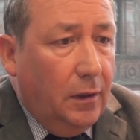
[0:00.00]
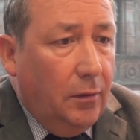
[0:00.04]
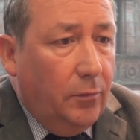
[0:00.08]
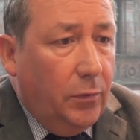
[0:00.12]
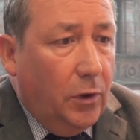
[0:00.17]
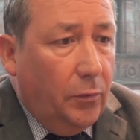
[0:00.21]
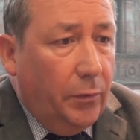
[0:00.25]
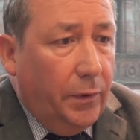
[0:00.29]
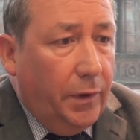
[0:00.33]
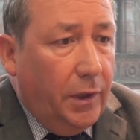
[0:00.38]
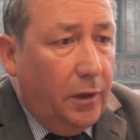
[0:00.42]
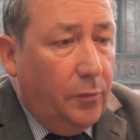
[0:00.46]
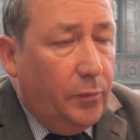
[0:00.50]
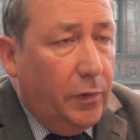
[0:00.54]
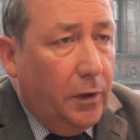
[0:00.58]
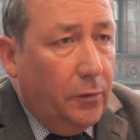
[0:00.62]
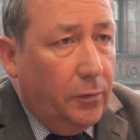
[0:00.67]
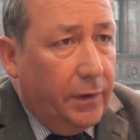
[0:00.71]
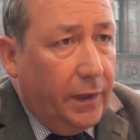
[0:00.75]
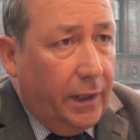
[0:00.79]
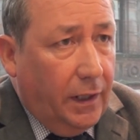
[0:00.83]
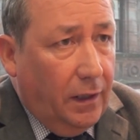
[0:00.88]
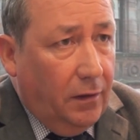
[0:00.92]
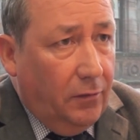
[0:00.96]
But we need
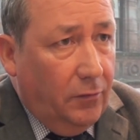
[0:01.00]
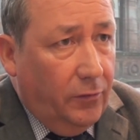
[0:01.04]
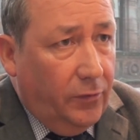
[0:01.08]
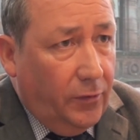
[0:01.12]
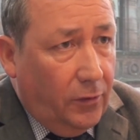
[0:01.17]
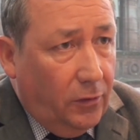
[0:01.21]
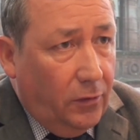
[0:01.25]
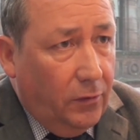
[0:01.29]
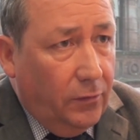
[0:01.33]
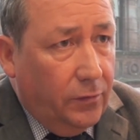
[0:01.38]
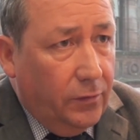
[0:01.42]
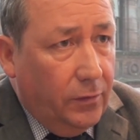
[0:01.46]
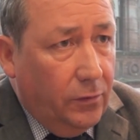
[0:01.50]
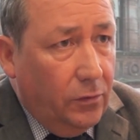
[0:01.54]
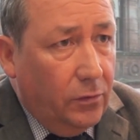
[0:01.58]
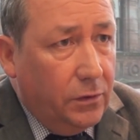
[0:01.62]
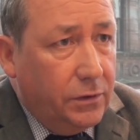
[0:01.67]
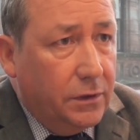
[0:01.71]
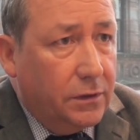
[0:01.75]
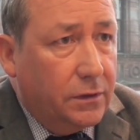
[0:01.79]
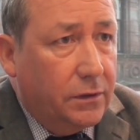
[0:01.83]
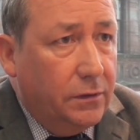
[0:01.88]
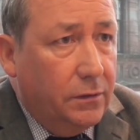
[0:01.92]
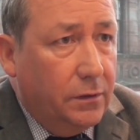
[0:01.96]
people to get involved, not
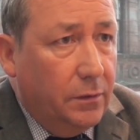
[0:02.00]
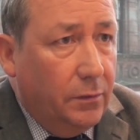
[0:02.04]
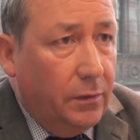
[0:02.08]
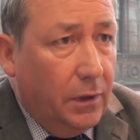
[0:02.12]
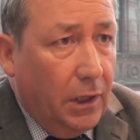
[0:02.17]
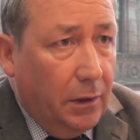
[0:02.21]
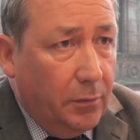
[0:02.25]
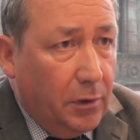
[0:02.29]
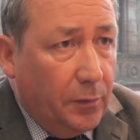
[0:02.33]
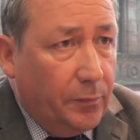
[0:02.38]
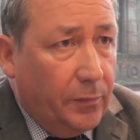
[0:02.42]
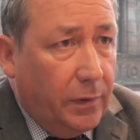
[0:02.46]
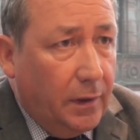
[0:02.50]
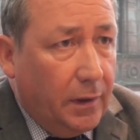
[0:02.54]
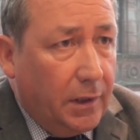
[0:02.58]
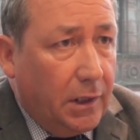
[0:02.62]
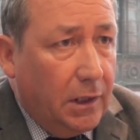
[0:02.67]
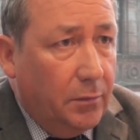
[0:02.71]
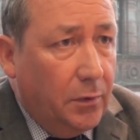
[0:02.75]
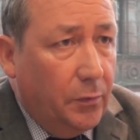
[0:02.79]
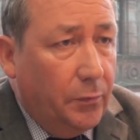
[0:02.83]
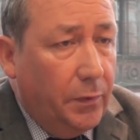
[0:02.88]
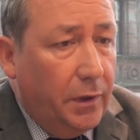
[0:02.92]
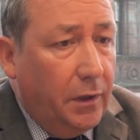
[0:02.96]
just in the Labour
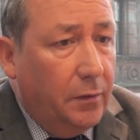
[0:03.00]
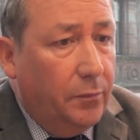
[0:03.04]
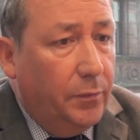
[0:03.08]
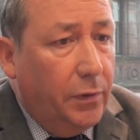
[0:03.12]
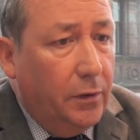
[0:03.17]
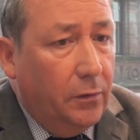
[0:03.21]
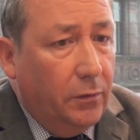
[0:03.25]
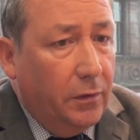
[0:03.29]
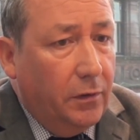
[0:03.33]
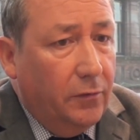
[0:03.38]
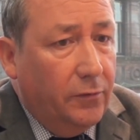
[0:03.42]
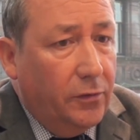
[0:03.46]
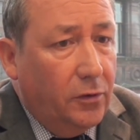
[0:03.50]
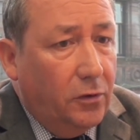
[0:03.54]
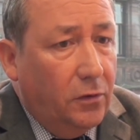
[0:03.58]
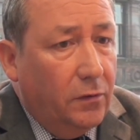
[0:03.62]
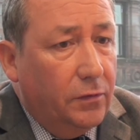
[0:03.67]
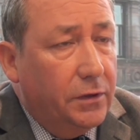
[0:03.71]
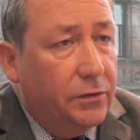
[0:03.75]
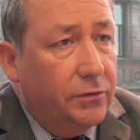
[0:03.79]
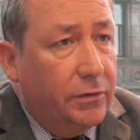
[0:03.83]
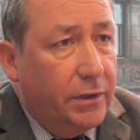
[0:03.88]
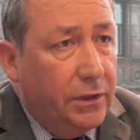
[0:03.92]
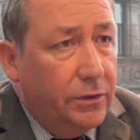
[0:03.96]
Party, but we need people
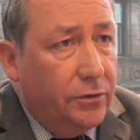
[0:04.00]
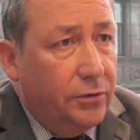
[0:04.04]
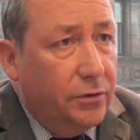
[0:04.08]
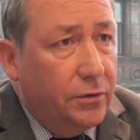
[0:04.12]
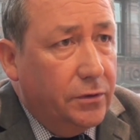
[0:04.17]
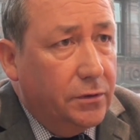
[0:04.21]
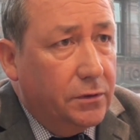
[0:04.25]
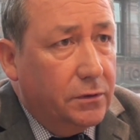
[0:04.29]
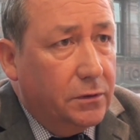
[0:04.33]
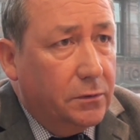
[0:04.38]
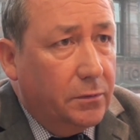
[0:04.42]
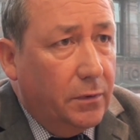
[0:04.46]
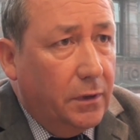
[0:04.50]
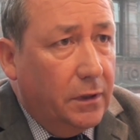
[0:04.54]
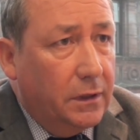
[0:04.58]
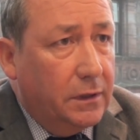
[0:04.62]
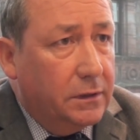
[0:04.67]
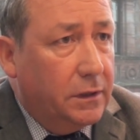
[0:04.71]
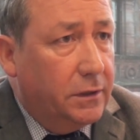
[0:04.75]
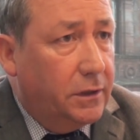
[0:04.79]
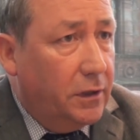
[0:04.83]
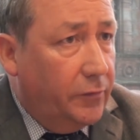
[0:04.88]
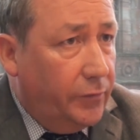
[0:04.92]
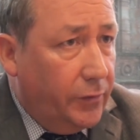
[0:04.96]
involved in the trade unions as well.
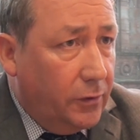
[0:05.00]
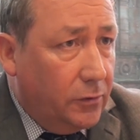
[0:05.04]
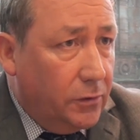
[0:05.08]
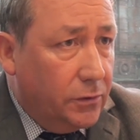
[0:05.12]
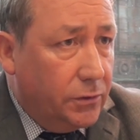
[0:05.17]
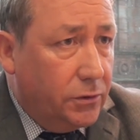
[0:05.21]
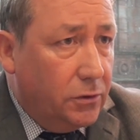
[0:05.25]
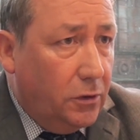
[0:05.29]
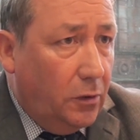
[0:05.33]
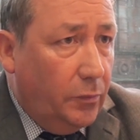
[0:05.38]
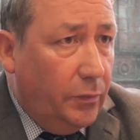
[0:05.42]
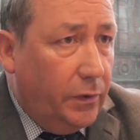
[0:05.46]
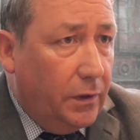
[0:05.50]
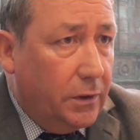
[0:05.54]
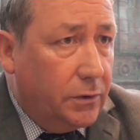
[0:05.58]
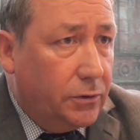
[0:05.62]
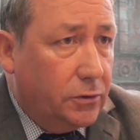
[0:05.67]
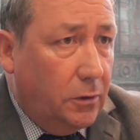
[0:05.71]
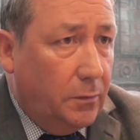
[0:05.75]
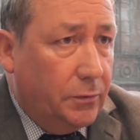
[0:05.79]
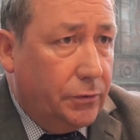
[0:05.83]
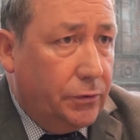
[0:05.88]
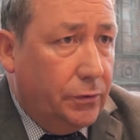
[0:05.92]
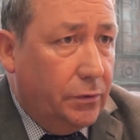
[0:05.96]
It's a difficult job being a
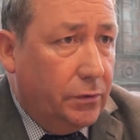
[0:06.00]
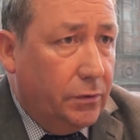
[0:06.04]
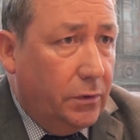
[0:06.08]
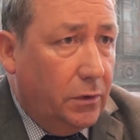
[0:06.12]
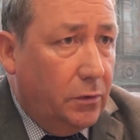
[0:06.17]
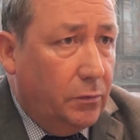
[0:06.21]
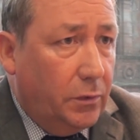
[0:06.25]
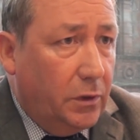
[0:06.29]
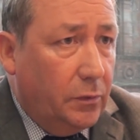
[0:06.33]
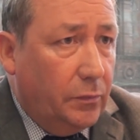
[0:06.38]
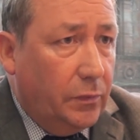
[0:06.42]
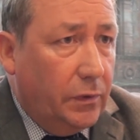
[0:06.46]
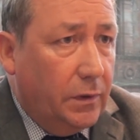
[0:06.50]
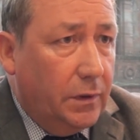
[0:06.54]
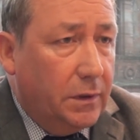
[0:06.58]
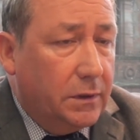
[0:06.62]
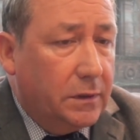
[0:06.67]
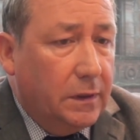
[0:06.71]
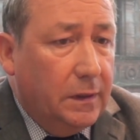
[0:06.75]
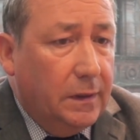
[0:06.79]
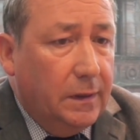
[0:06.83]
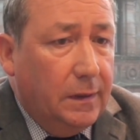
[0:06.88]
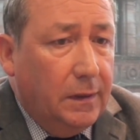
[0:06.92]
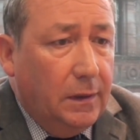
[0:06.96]
shop steward at the
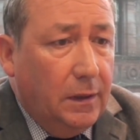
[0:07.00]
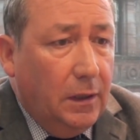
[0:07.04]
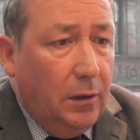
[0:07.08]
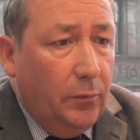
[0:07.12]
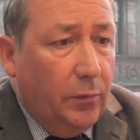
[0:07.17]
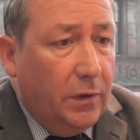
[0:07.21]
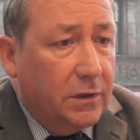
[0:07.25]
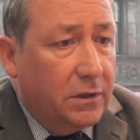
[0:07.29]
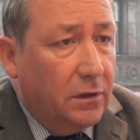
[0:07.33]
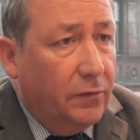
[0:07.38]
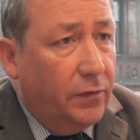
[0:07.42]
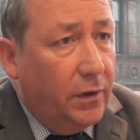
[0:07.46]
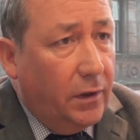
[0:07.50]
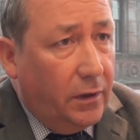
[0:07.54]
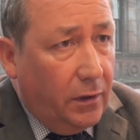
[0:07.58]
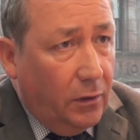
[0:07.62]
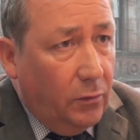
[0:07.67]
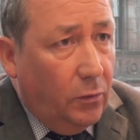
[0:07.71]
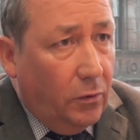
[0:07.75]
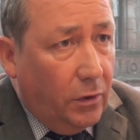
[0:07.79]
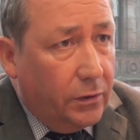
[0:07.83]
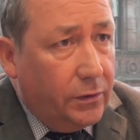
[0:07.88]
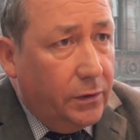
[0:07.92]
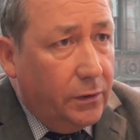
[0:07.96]
workplace, but it's a very
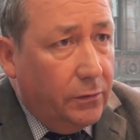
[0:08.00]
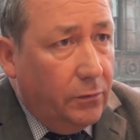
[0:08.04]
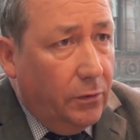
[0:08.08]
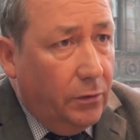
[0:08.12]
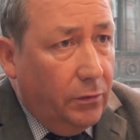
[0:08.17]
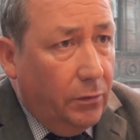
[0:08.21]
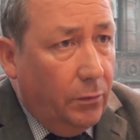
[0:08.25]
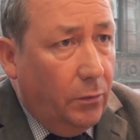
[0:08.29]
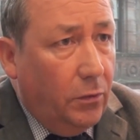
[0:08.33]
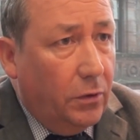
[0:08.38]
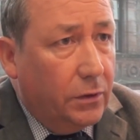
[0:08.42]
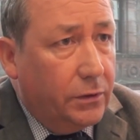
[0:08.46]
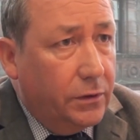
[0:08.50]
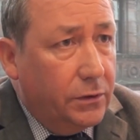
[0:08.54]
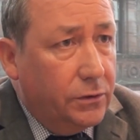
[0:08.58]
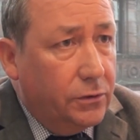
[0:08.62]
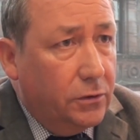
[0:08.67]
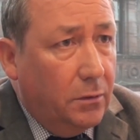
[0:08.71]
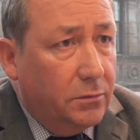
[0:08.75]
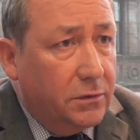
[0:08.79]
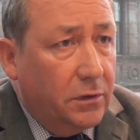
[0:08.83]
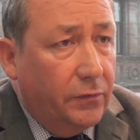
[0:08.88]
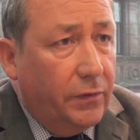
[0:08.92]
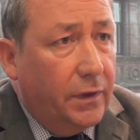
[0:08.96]
rewarding
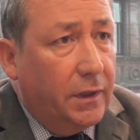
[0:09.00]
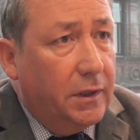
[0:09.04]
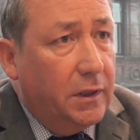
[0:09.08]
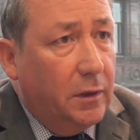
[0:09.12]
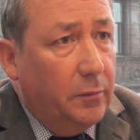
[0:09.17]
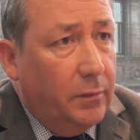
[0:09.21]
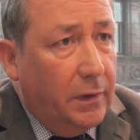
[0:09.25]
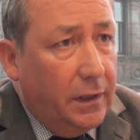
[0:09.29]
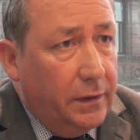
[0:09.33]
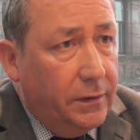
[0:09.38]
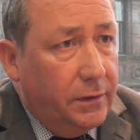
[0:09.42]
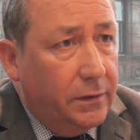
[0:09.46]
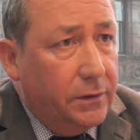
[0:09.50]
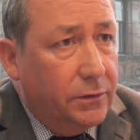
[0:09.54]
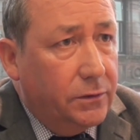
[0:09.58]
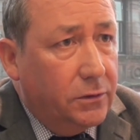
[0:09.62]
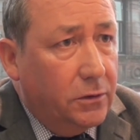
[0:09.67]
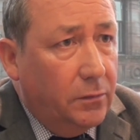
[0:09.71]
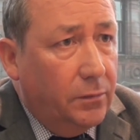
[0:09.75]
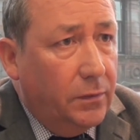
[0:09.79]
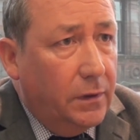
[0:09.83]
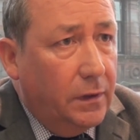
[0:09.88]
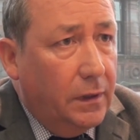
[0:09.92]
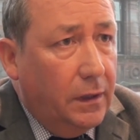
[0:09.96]
job, it's a very demanding
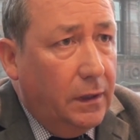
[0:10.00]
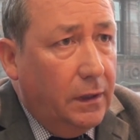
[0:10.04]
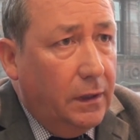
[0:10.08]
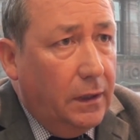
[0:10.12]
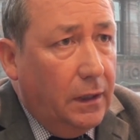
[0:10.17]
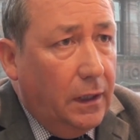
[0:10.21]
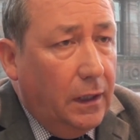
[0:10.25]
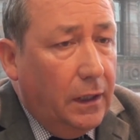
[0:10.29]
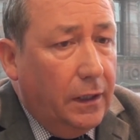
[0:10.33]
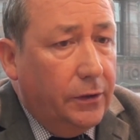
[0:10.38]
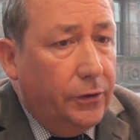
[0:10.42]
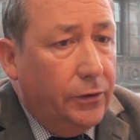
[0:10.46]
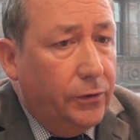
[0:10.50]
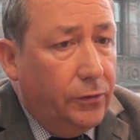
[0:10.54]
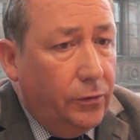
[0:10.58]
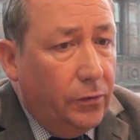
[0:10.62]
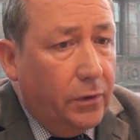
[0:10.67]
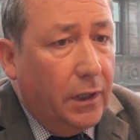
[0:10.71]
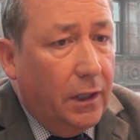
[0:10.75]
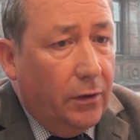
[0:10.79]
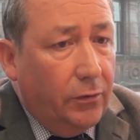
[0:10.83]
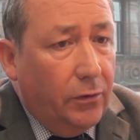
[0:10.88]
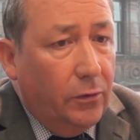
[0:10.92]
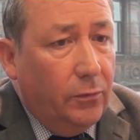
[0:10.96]
job, and you do
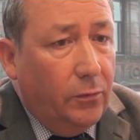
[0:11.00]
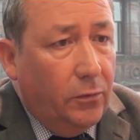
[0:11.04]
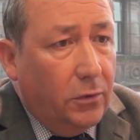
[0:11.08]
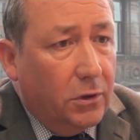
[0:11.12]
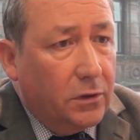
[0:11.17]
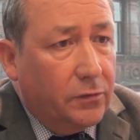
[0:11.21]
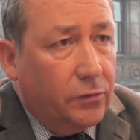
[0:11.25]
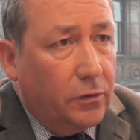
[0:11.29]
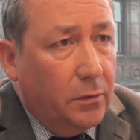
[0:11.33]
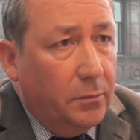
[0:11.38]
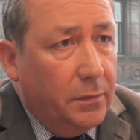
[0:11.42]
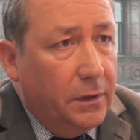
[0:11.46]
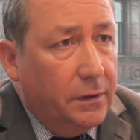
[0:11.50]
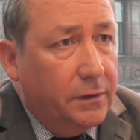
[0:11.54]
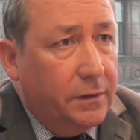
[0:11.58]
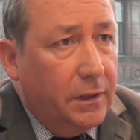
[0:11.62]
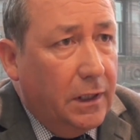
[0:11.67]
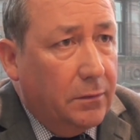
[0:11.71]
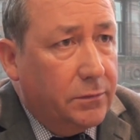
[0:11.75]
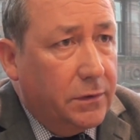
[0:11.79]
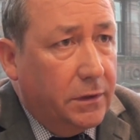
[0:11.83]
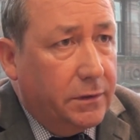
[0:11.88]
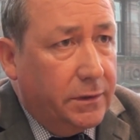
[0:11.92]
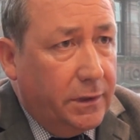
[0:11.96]
get reward from in
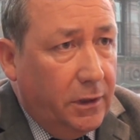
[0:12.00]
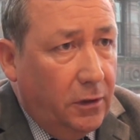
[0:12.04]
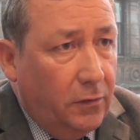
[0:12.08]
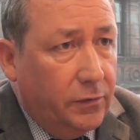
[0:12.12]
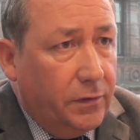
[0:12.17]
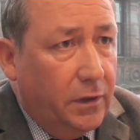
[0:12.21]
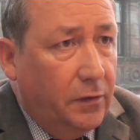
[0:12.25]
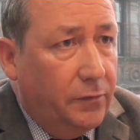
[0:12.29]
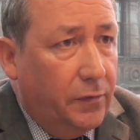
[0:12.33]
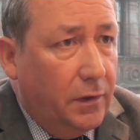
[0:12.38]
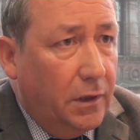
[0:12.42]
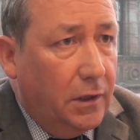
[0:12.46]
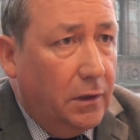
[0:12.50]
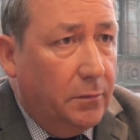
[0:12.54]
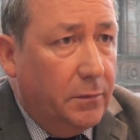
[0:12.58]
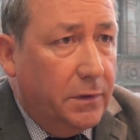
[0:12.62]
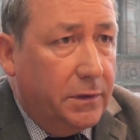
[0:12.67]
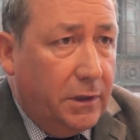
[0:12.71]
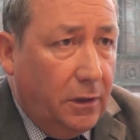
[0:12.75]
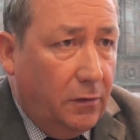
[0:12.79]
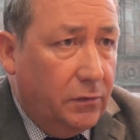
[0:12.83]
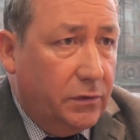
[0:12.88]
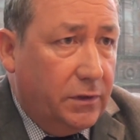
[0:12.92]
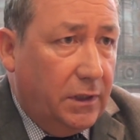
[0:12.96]
terms of self-development,
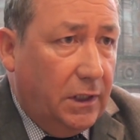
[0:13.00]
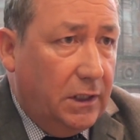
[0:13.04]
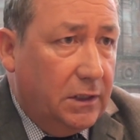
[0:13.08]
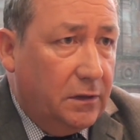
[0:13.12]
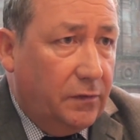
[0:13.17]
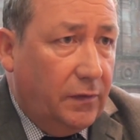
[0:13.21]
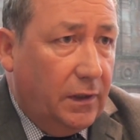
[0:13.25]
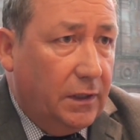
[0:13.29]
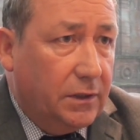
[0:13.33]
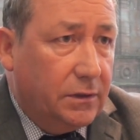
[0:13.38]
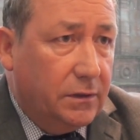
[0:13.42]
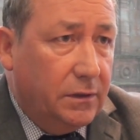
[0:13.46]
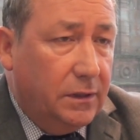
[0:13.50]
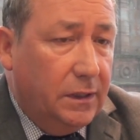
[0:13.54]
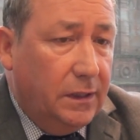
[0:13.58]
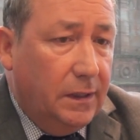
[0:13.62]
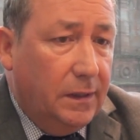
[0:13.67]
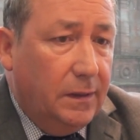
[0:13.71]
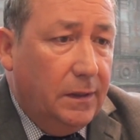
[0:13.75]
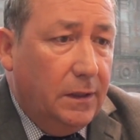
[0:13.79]
self-satisfaction.